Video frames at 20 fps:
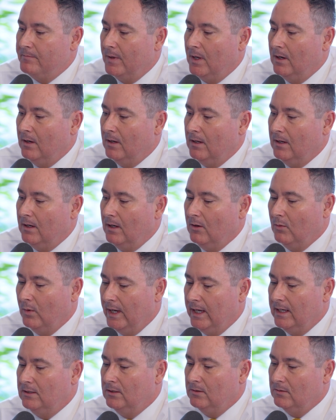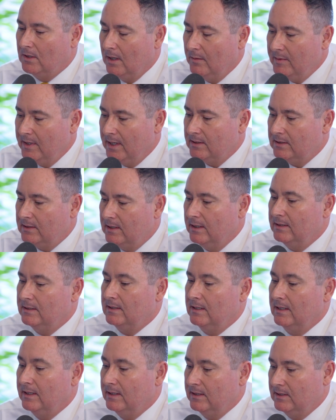a way to come to the United
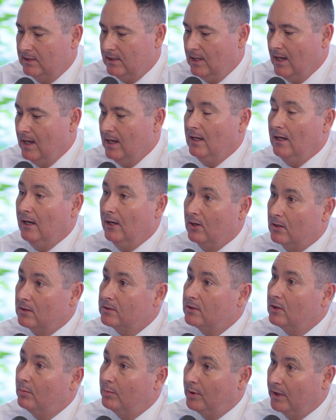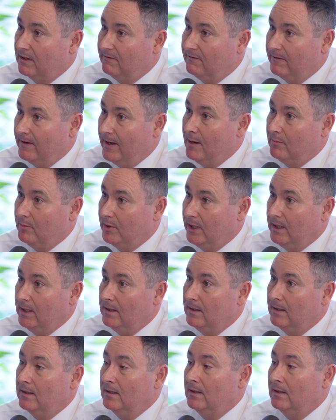States, stay, and also bring family.